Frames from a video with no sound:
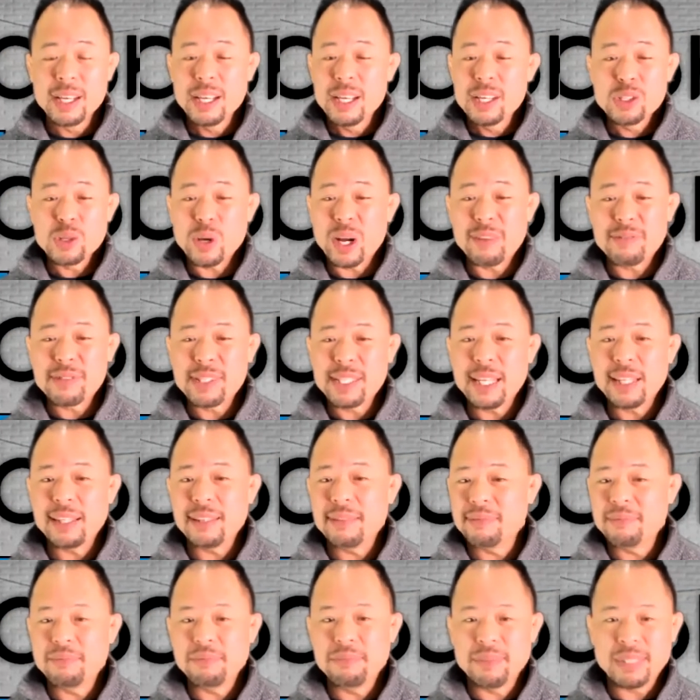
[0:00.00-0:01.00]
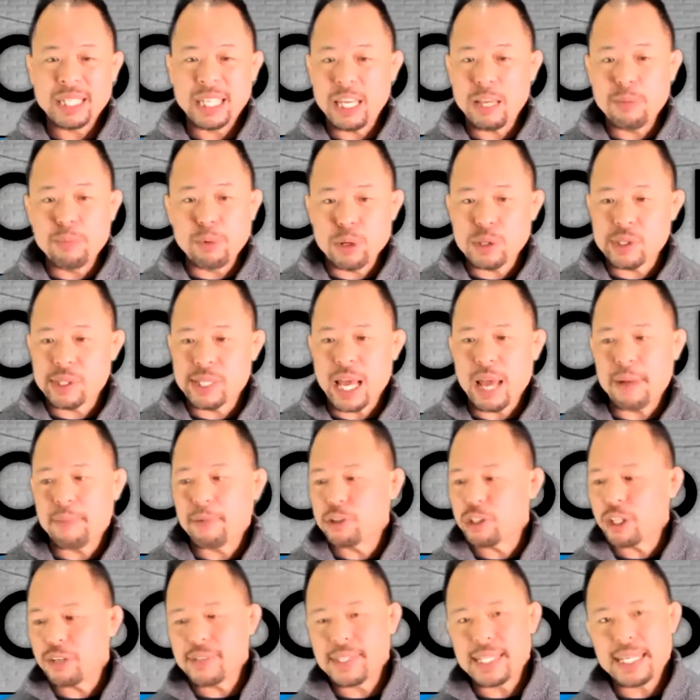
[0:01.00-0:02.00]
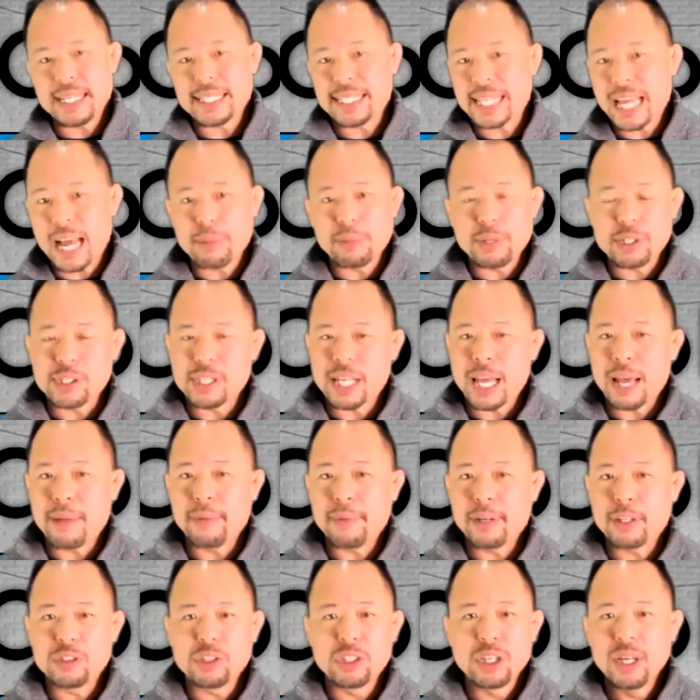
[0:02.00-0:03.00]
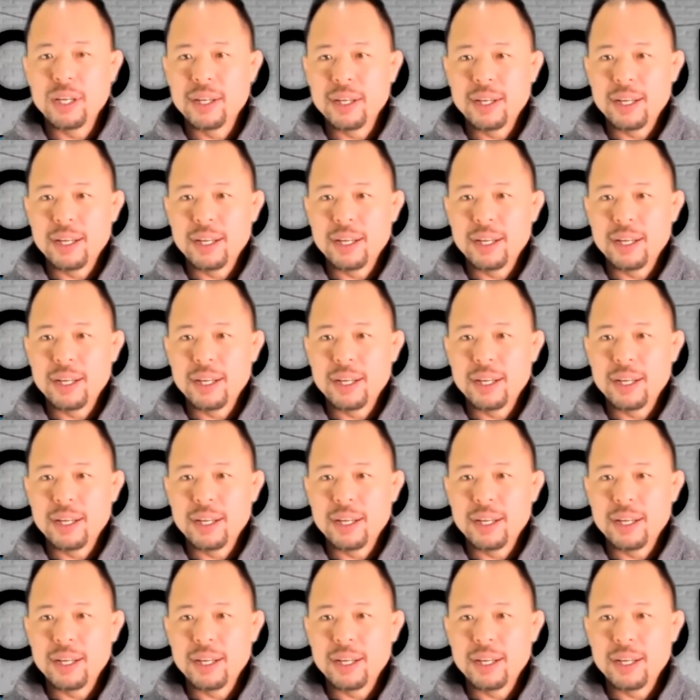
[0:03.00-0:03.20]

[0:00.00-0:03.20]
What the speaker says: So I've seen keyboards damaged, I've seen tablets damaged,